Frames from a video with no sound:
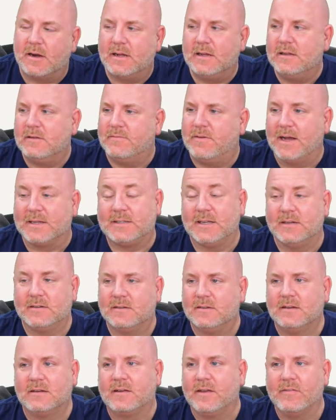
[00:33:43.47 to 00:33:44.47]
In fact,
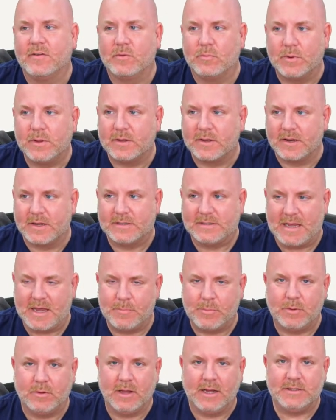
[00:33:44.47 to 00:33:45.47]
I'll give a really good
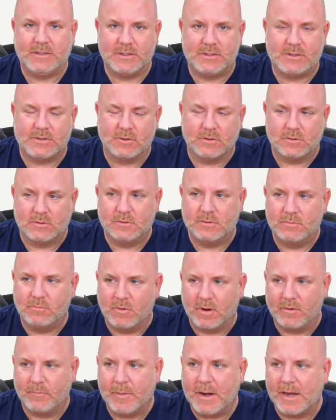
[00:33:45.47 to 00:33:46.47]
example. I just sold
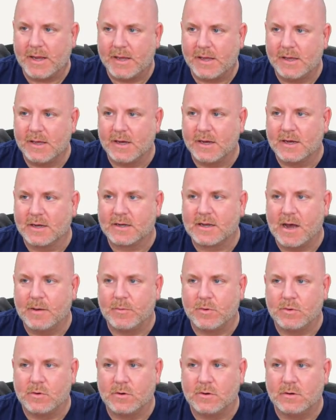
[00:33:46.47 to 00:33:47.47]
one of my
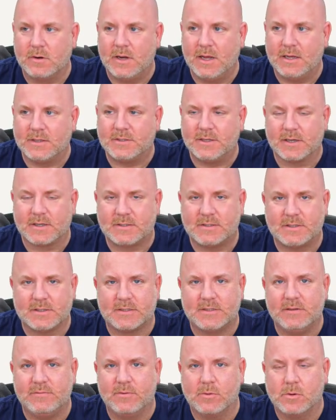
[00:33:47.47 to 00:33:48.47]
Commodore
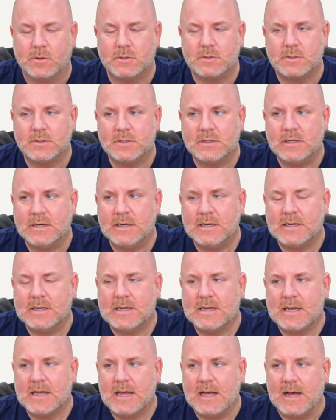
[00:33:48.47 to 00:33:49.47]
SX64s.
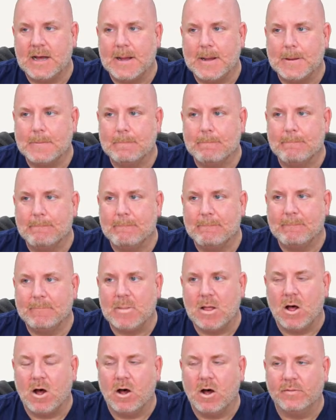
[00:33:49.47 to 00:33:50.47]
On
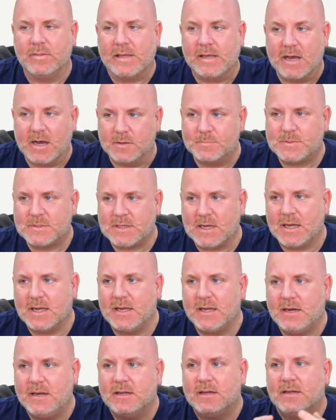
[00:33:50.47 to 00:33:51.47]
the
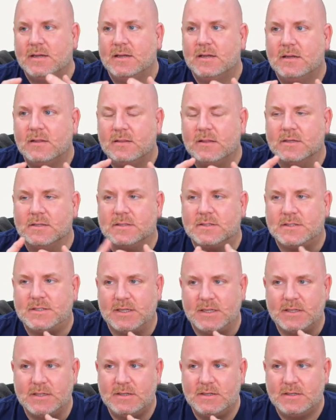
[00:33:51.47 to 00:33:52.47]
upside, the
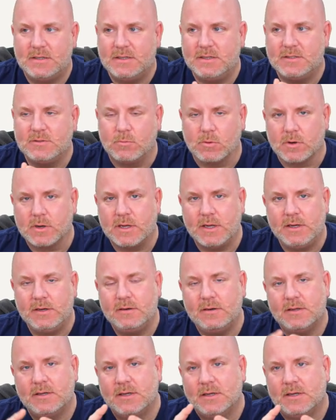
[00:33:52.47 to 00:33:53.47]
SID is
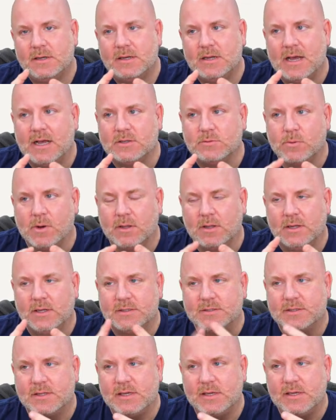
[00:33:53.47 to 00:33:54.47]
working, as well
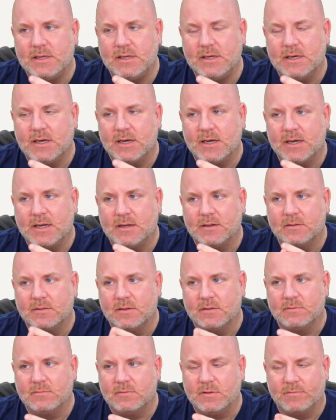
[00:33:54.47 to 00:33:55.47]
as the
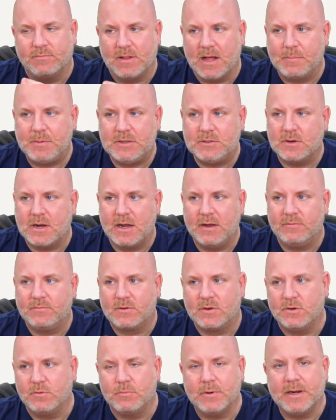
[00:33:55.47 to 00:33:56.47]
floppy drive
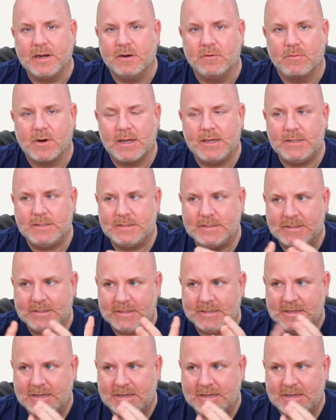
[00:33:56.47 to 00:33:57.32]
could read and write.